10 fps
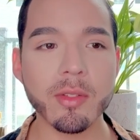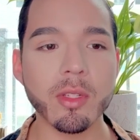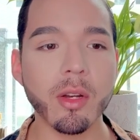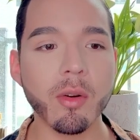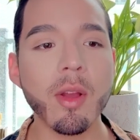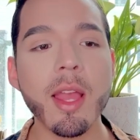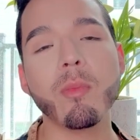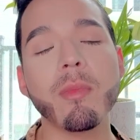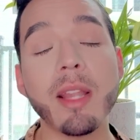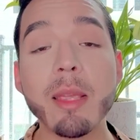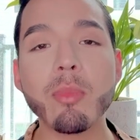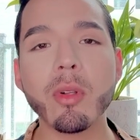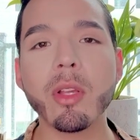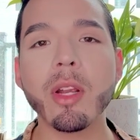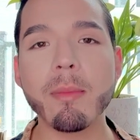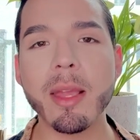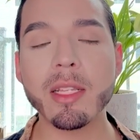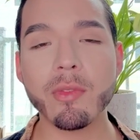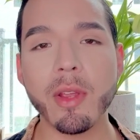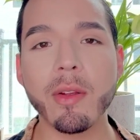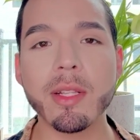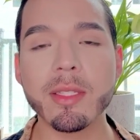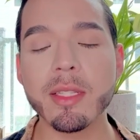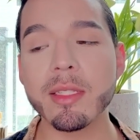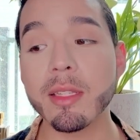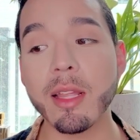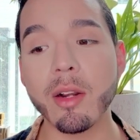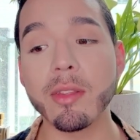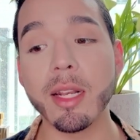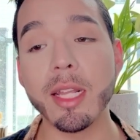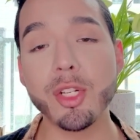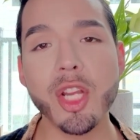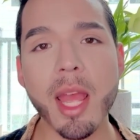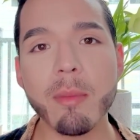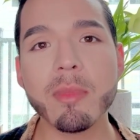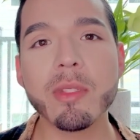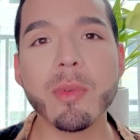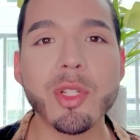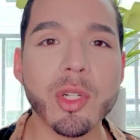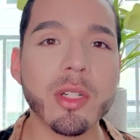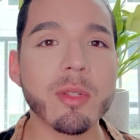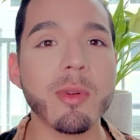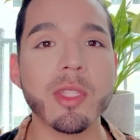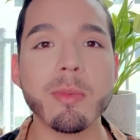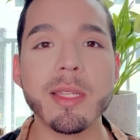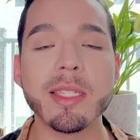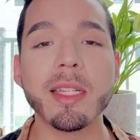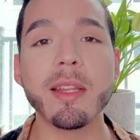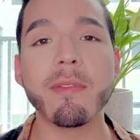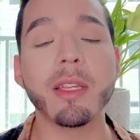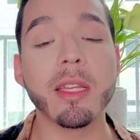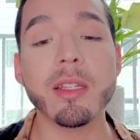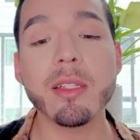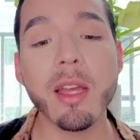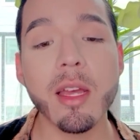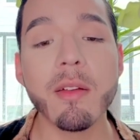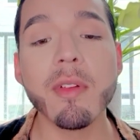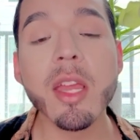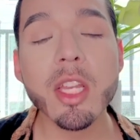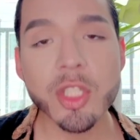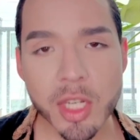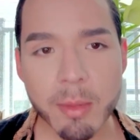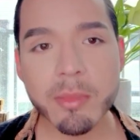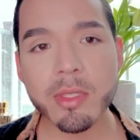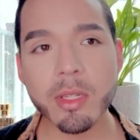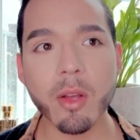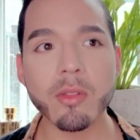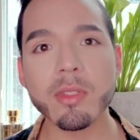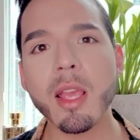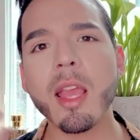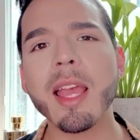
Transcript: So like Bulgari makes fragrances that are the Le Gems, which are supposed to be significant of gemstones,